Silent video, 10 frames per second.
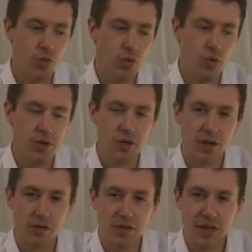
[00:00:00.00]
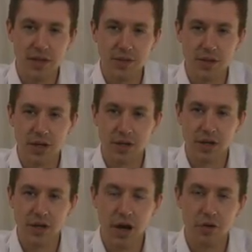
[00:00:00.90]
where we look at these and
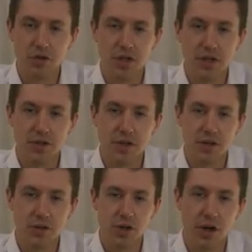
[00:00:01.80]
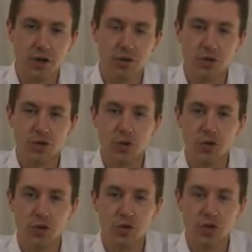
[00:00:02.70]
other teas that could suit you